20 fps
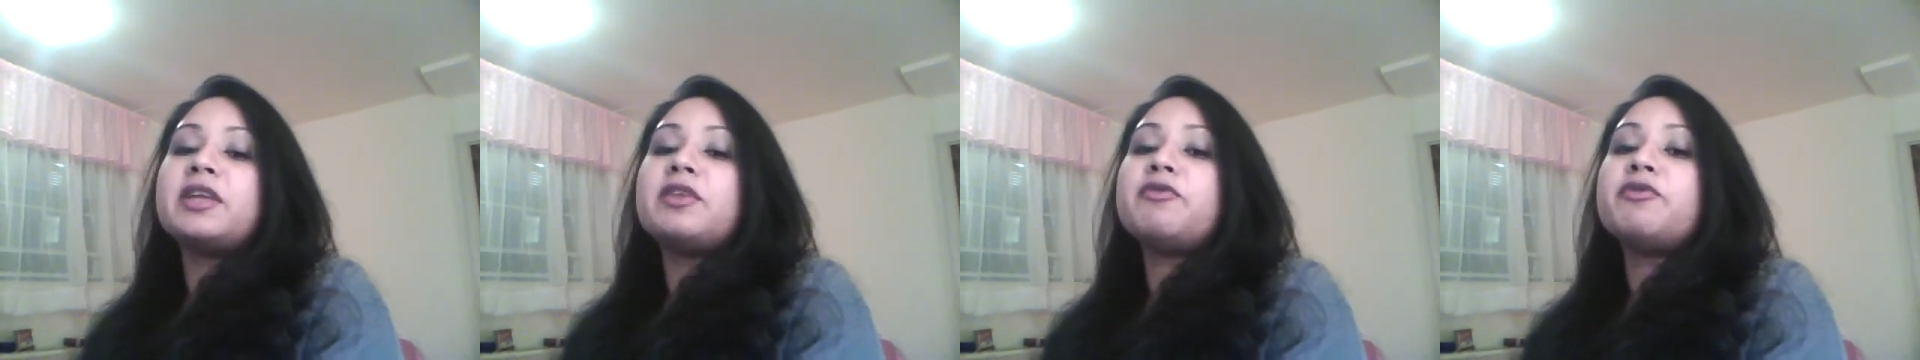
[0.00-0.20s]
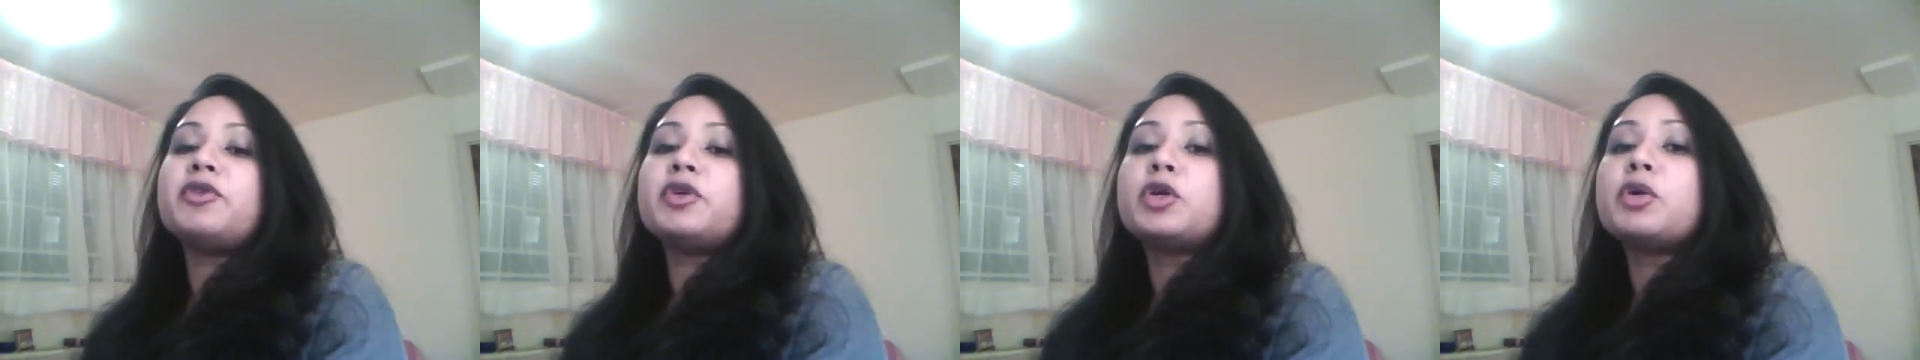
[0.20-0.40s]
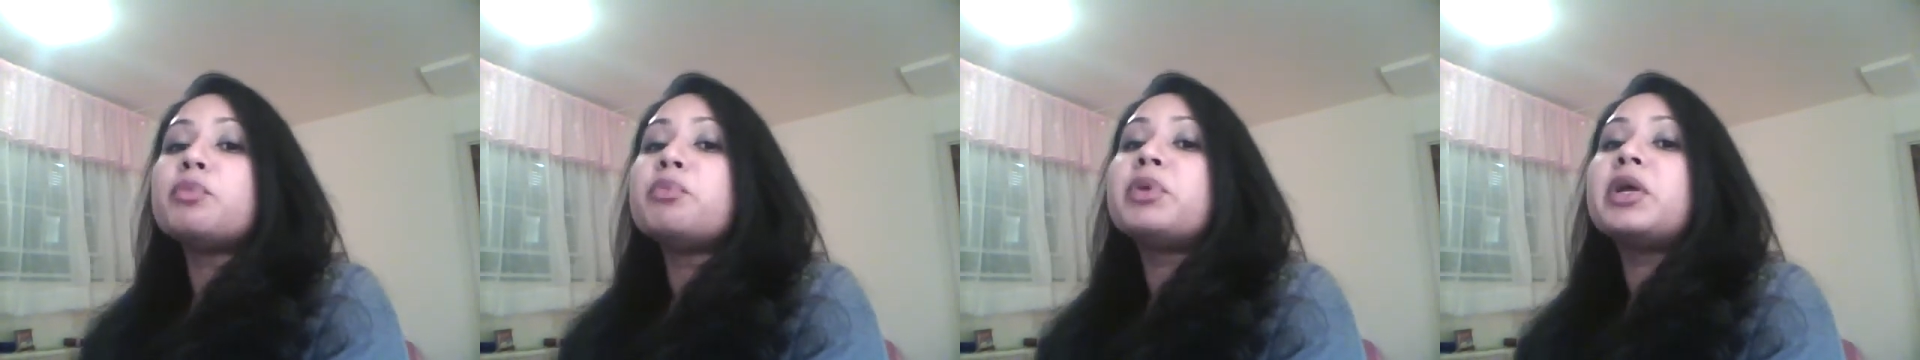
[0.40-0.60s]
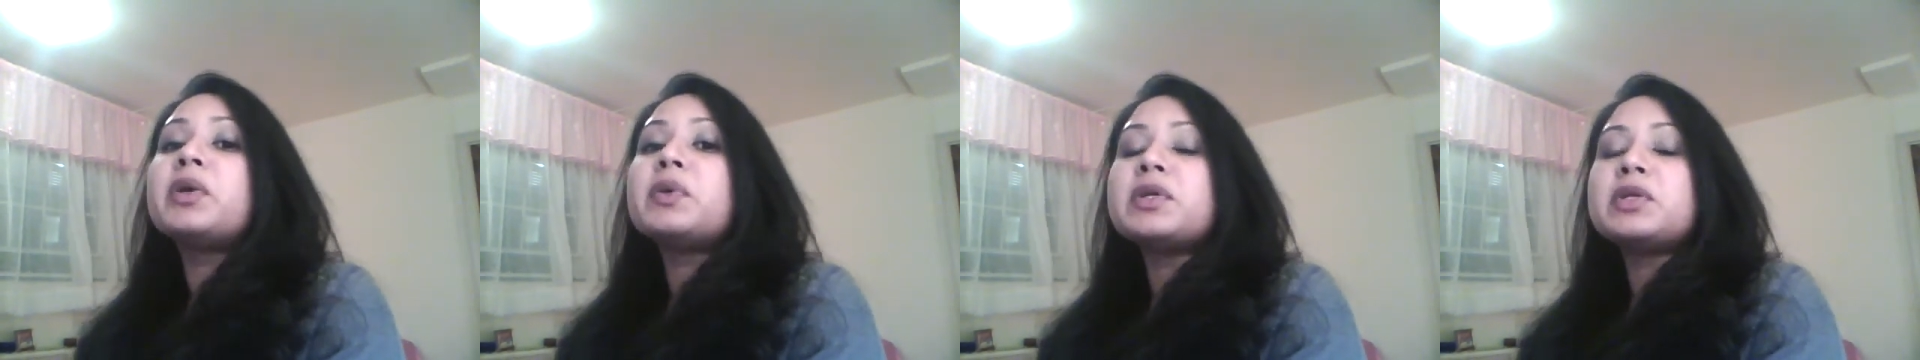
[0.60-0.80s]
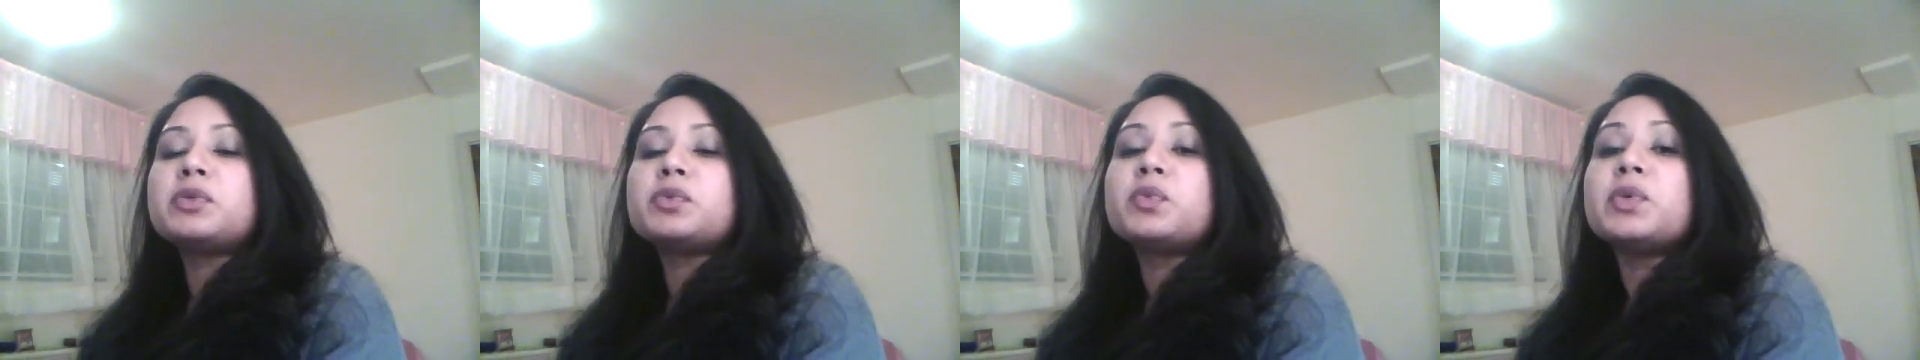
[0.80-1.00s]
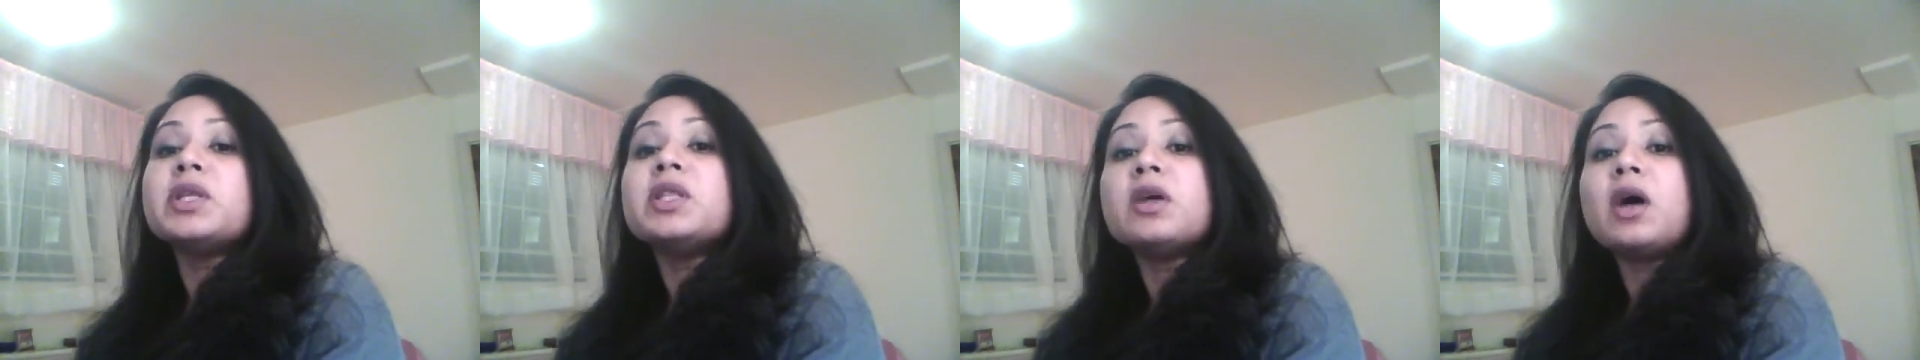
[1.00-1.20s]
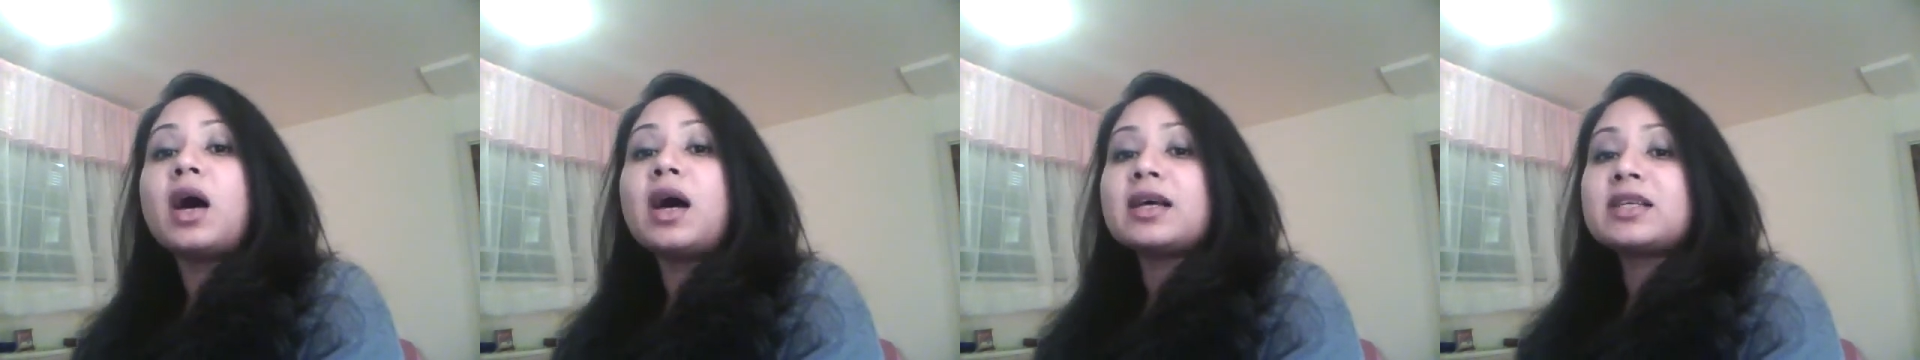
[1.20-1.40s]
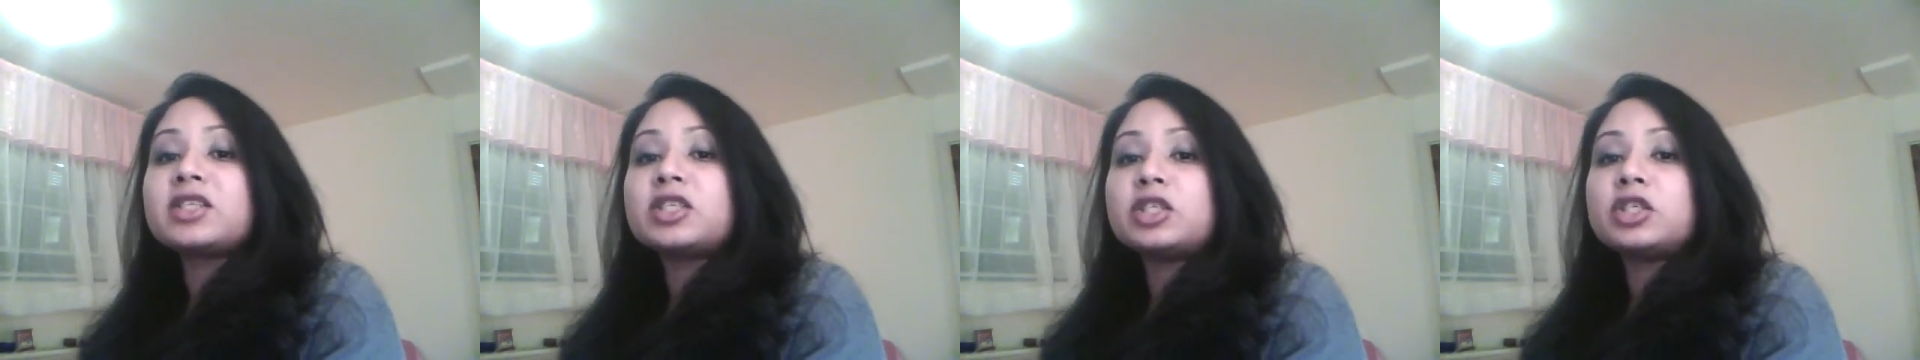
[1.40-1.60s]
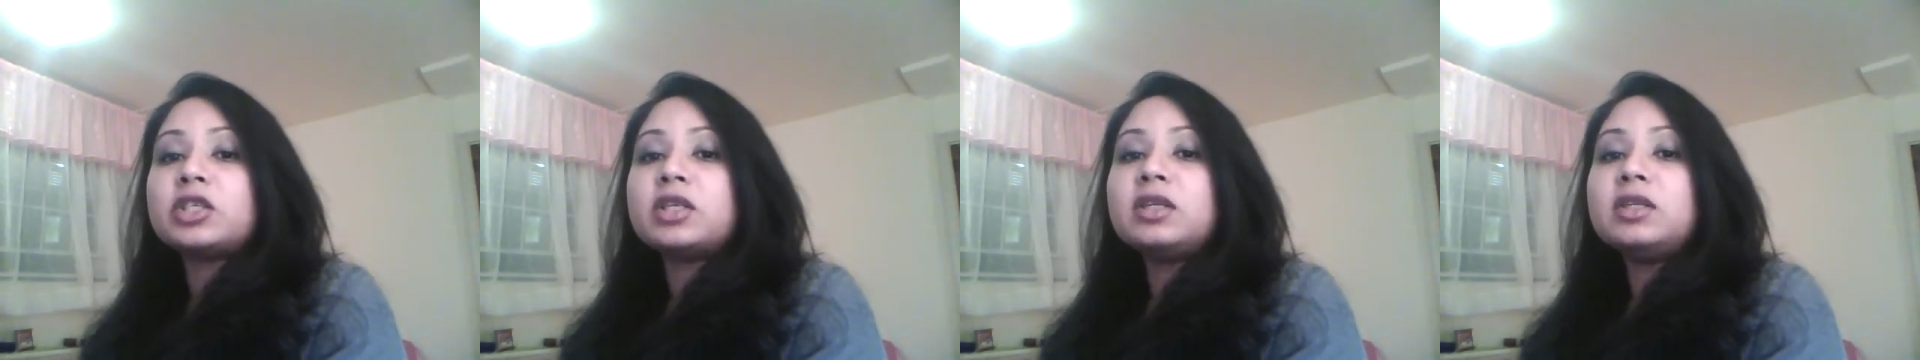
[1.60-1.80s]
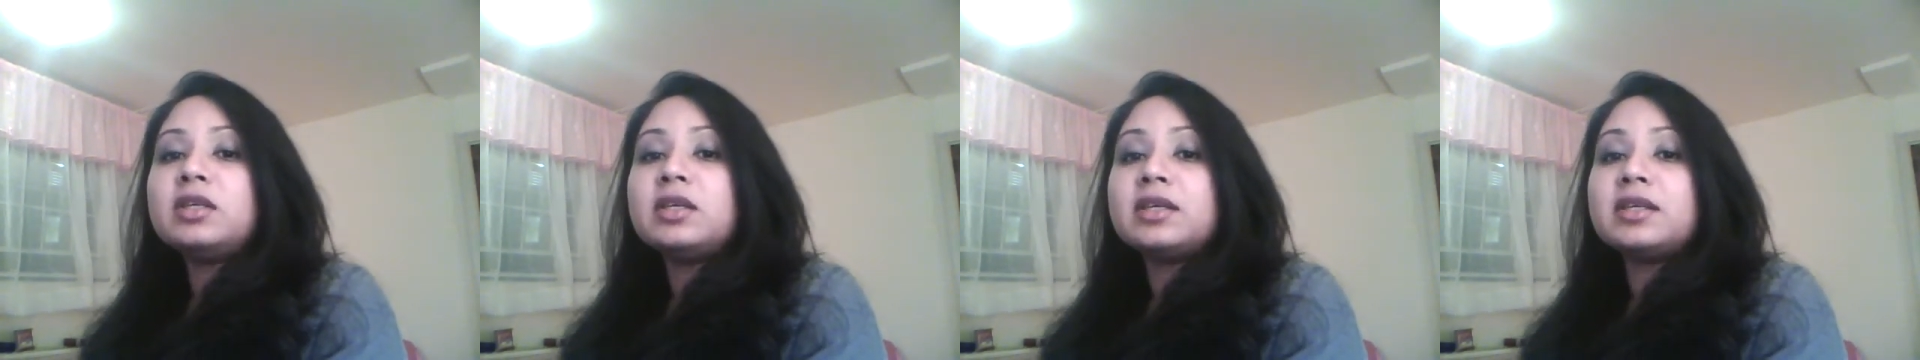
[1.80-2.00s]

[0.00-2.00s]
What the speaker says: if you compare it with oxygen,